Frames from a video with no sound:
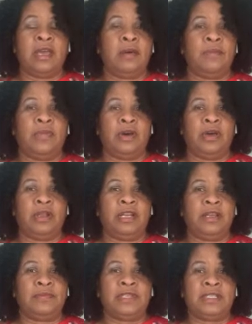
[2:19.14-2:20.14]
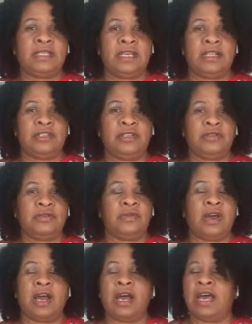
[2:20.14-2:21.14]
but let me tell
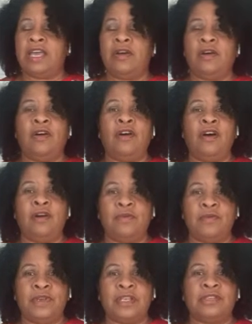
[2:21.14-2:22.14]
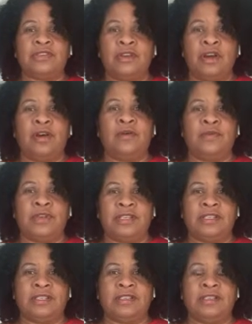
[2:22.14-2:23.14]
you, I always,
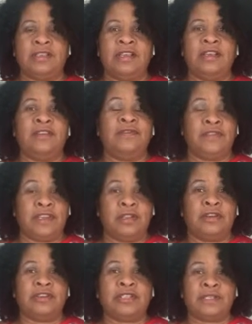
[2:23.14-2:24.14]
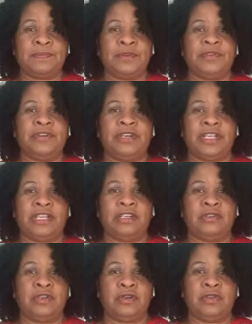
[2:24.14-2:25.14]
always feel her spirit
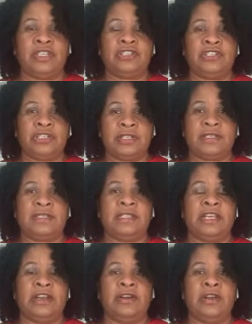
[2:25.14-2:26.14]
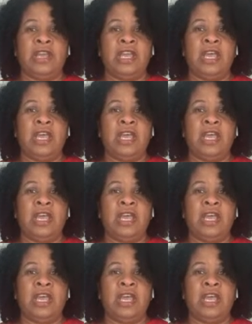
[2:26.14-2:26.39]
and know that she's there.